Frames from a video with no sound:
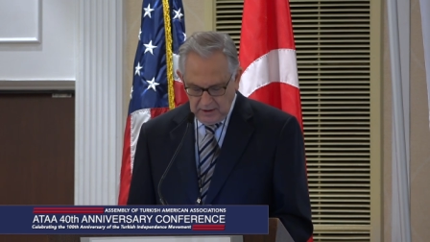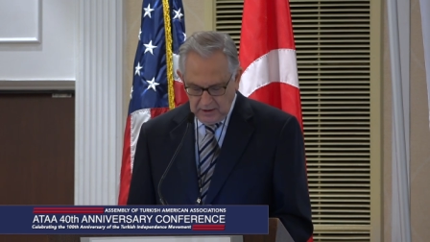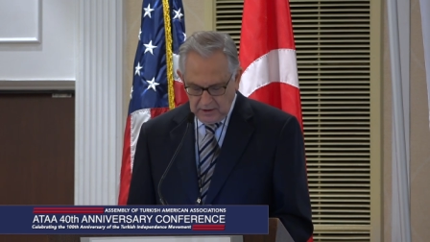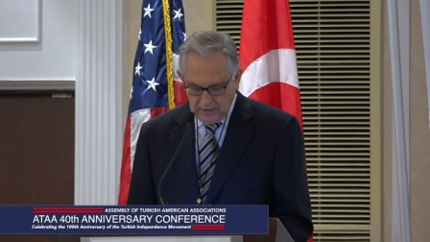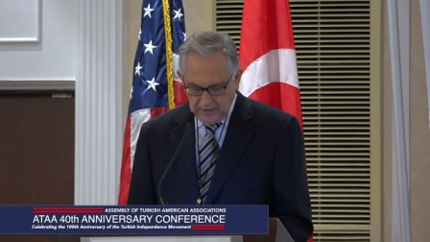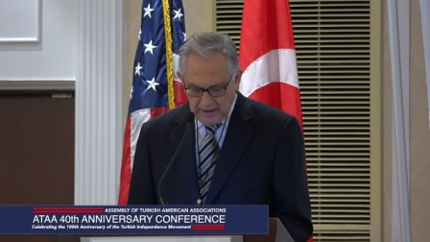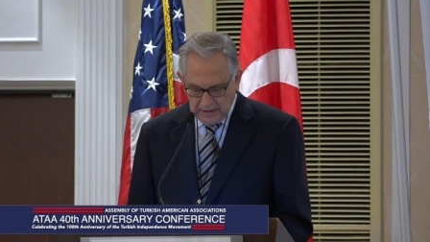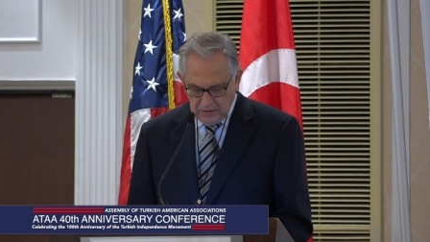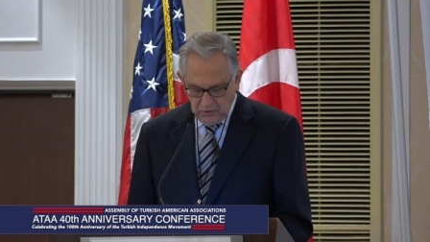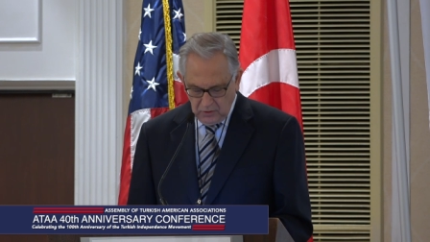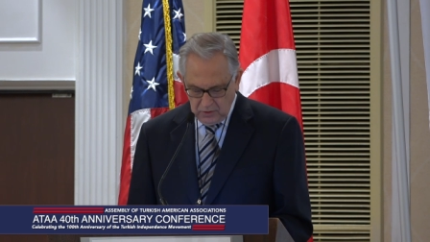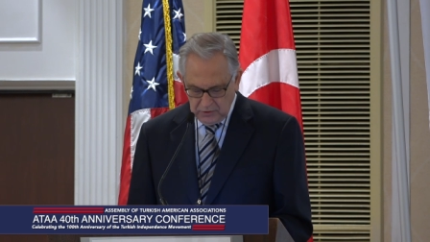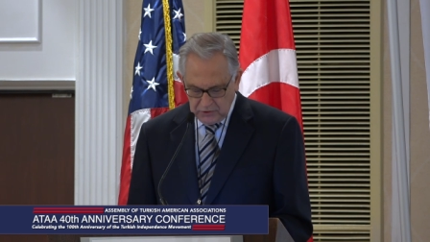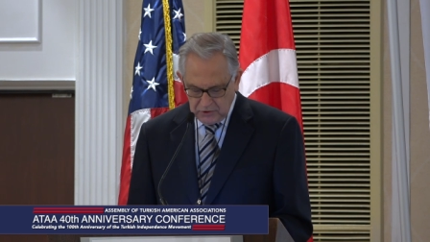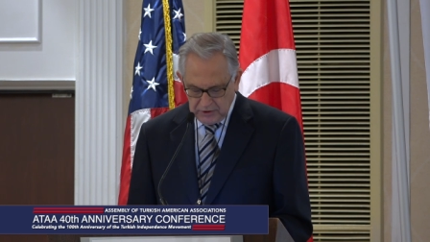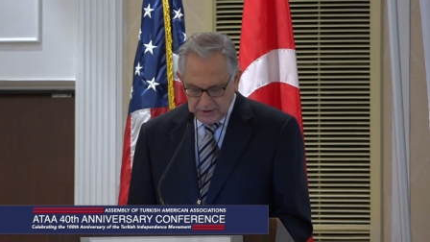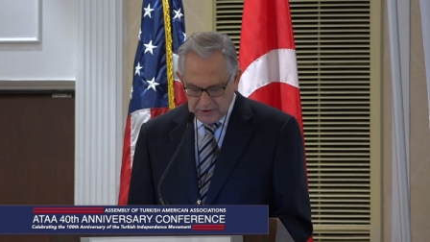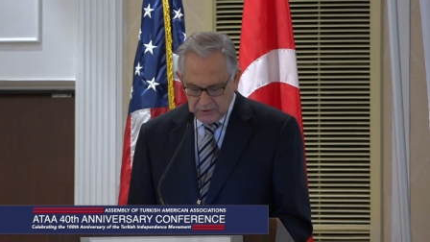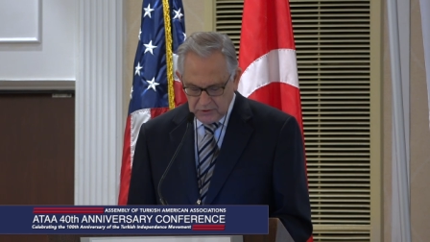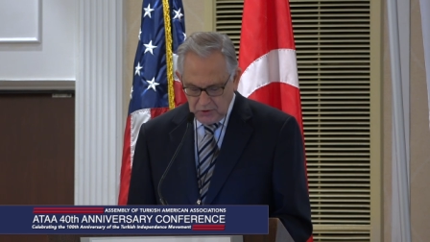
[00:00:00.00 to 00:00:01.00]
not
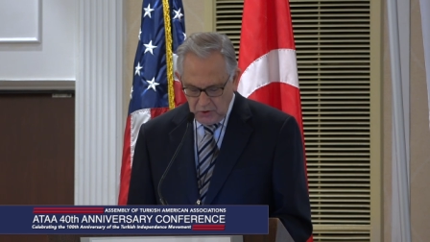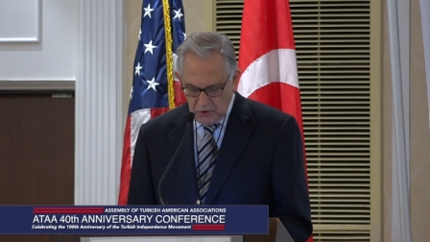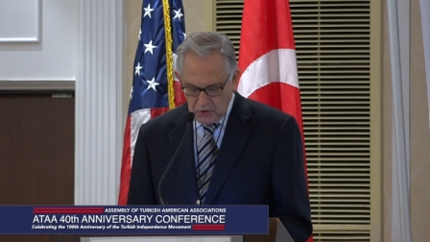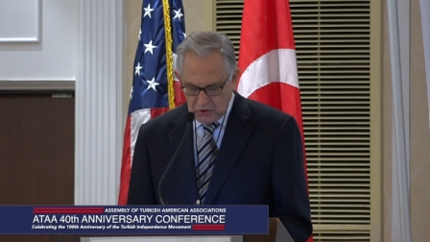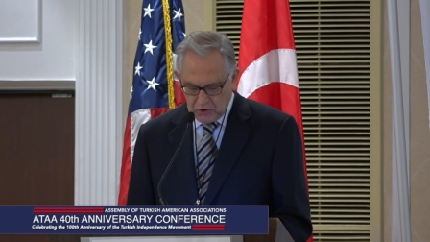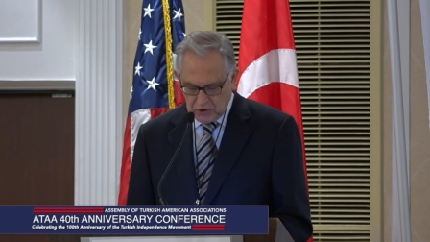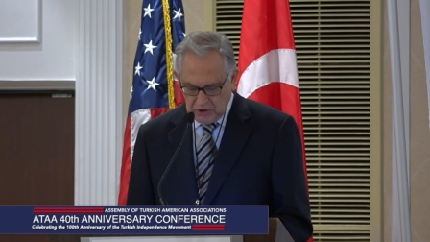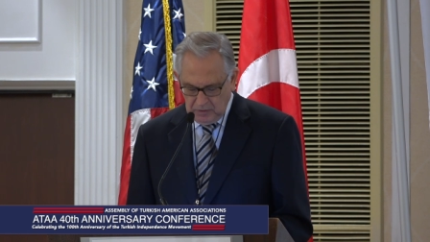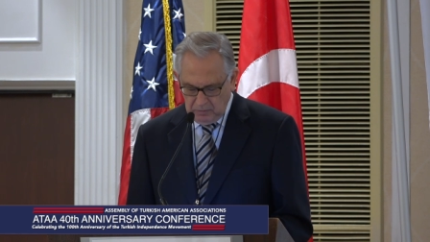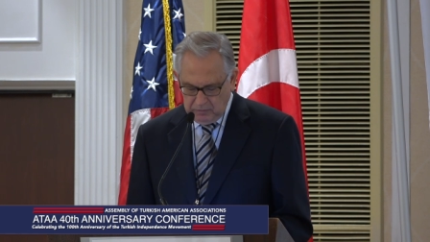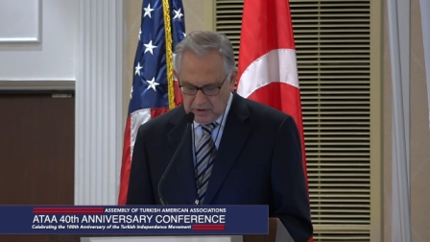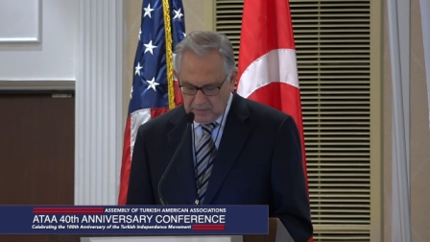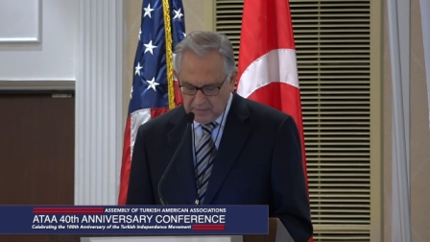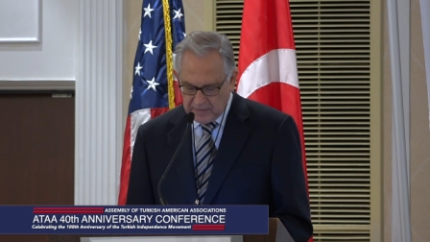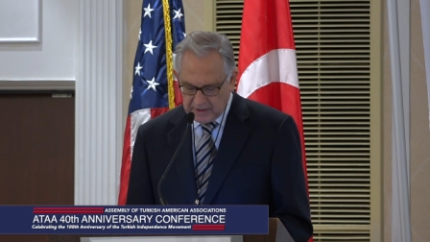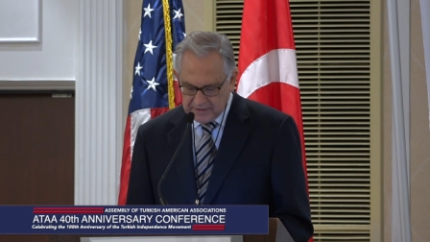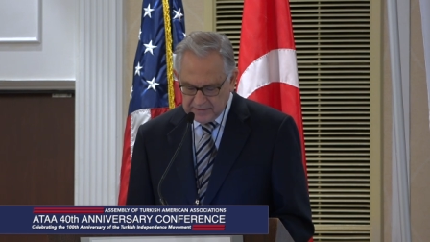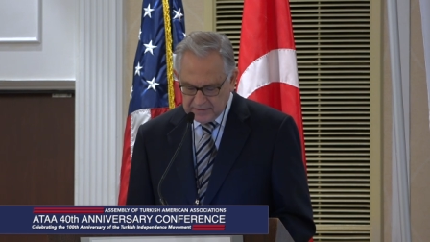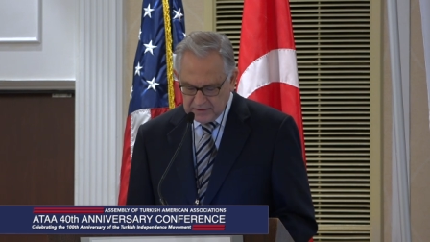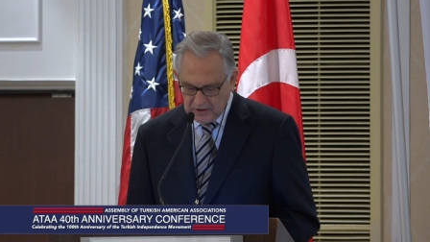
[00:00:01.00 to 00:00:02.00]
just Turkish
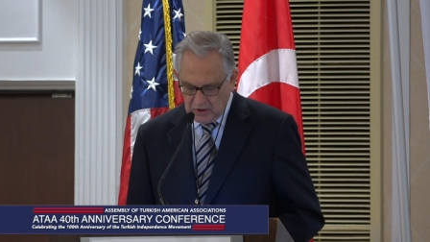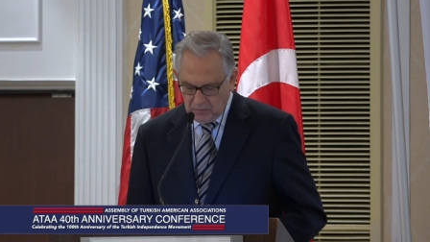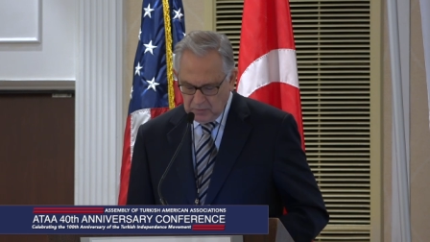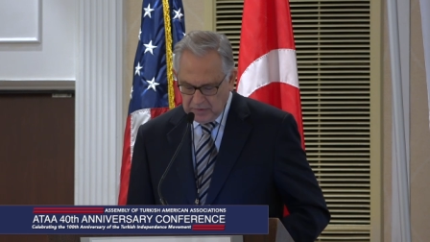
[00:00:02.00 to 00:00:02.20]
diplomats,